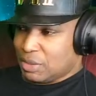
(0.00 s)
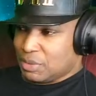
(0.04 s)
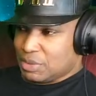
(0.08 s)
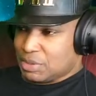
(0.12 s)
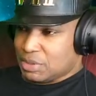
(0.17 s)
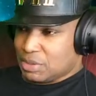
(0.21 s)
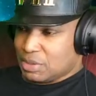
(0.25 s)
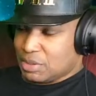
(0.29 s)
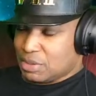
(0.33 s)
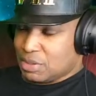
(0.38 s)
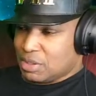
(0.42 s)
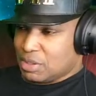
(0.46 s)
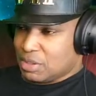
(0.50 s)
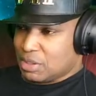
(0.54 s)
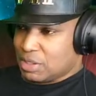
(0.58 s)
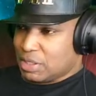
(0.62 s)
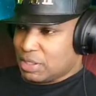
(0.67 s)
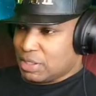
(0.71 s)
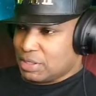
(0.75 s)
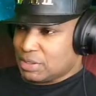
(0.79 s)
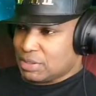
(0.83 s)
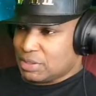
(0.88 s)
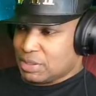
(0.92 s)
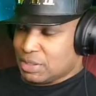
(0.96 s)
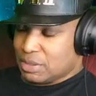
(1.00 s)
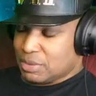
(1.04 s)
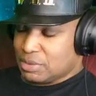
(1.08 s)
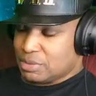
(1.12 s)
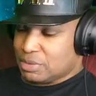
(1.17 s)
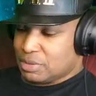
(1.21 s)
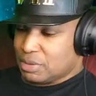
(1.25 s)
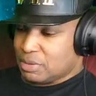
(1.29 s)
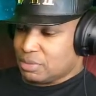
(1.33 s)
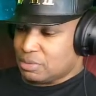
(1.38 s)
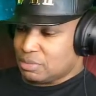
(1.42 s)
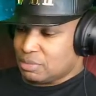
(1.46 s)
was a long ass
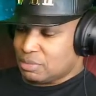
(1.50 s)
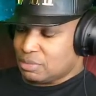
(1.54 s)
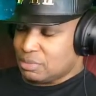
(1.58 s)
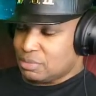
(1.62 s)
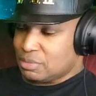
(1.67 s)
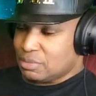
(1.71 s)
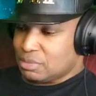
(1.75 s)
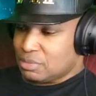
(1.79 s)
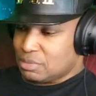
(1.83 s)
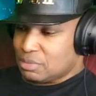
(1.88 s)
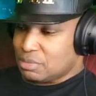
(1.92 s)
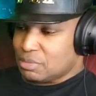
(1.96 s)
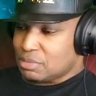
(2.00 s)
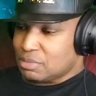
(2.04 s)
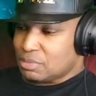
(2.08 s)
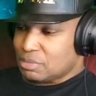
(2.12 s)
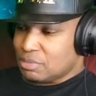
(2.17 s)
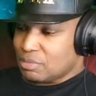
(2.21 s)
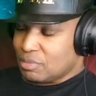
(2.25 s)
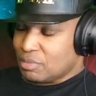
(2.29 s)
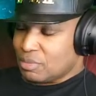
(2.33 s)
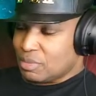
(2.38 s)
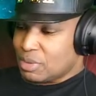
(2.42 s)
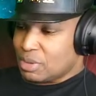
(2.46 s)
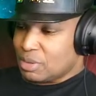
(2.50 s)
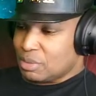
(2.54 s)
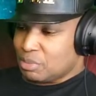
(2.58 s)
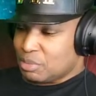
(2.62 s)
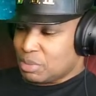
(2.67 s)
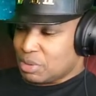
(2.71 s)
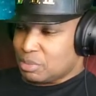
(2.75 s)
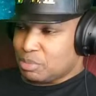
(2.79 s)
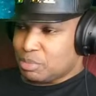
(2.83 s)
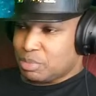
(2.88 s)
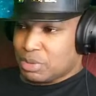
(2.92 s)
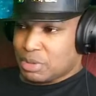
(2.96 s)
outro,
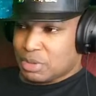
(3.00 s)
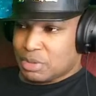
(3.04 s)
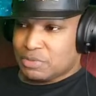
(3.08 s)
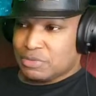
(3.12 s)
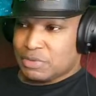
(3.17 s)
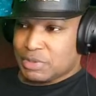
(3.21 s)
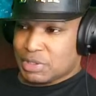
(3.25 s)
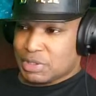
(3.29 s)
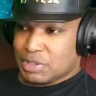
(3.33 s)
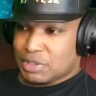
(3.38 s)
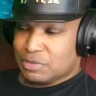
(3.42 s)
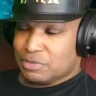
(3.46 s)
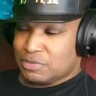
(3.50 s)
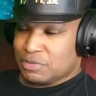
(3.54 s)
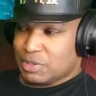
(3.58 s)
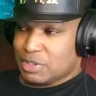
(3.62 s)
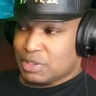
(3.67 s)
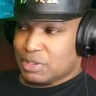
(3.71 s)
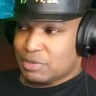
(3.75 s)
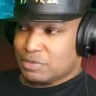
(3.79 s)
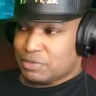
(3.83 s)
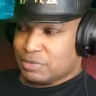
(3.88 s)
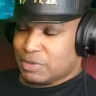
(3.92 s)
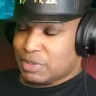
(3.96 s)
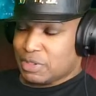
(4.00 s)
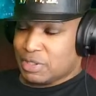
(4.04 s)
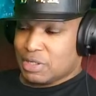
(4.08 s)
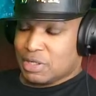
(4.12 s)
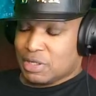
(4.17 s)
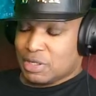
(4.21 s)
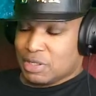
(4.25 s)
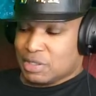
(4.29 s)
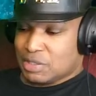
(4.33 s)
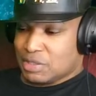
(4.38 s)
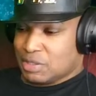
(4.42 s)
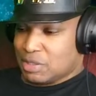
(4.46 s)
but perfectly fitting for a
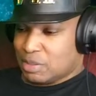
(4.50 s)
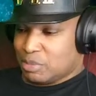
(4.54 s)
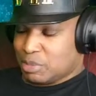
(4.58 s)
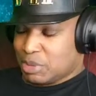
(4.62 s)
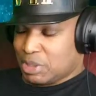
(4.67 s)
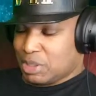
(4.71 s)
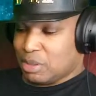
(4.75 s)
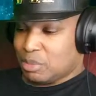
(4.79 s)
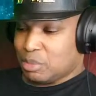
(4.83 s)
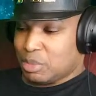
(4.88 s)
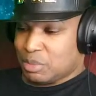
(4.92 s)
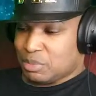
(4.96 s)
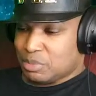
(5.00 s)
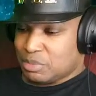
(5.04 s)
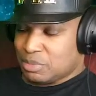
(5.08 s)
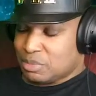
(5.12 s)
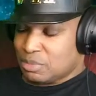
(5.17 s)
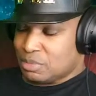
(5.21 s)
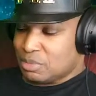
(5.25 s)
concept album.